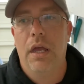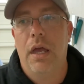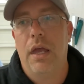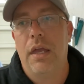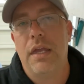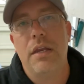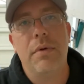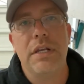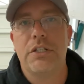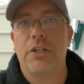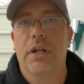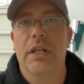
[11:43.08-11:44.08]
Anybody
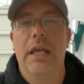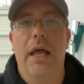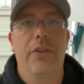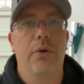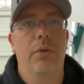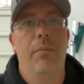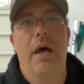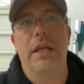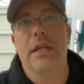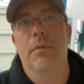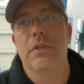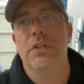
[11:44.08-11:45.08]
struggling out there with
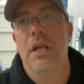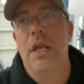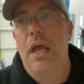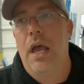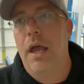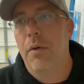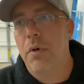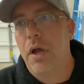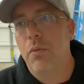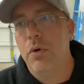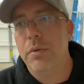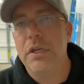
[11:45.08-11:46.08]
body image, I
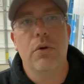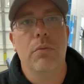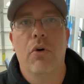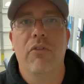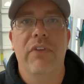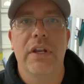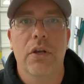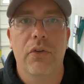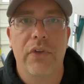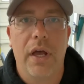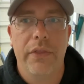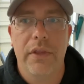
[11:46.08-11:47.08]
will be doing more
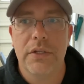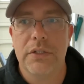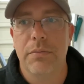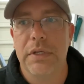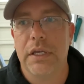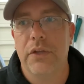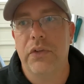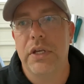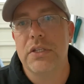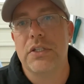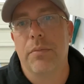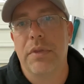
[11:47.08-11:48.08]
videos on this because it
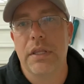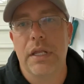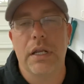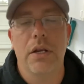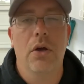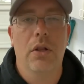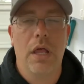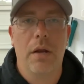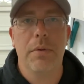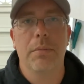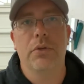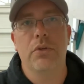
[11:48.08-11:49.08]
is something that I know a lot
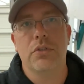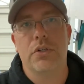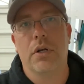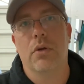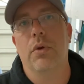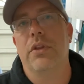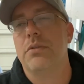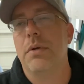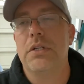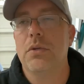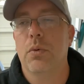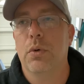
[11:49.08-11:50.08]
of people do struggle with,
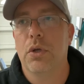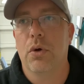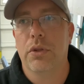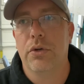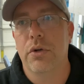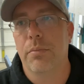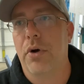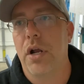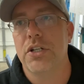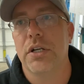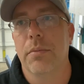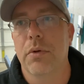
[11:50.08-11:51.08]
especially when we're going through
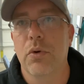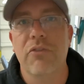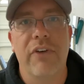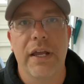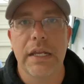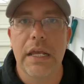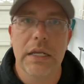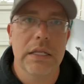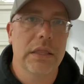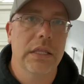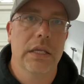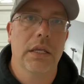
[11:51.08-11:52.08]
depression. I mean, we find
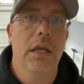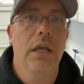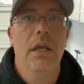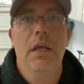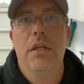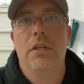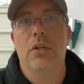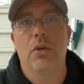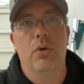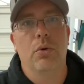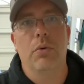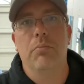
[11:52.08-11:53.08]
anything
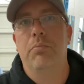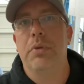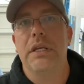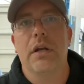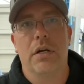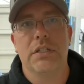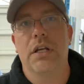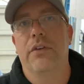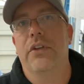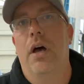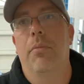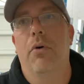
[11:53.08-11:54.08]
to beat
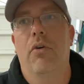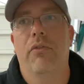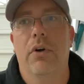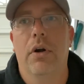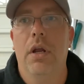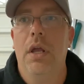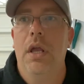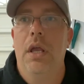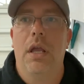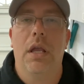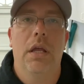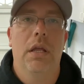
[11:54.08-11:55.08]
ourselves up over,
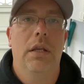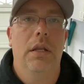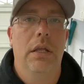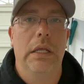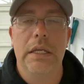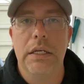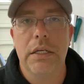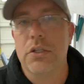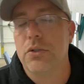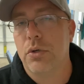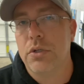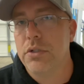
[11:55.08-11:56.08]
and eating
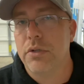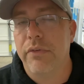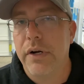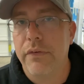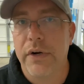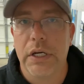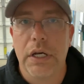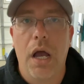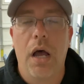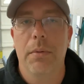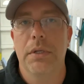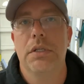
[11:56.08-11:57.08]
disorders are very, very
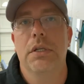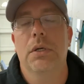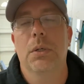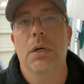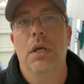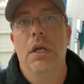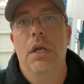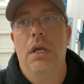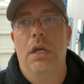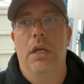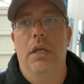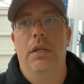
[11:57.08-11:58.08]
common too.
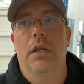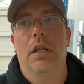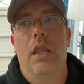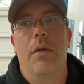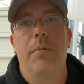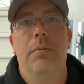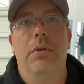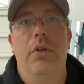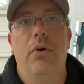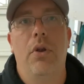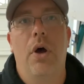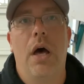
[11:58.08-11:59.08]
And a lot of people
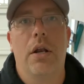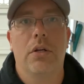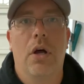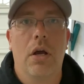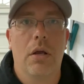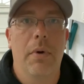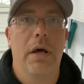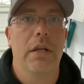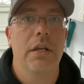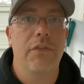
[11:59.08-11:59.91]
don't know how to talk about it.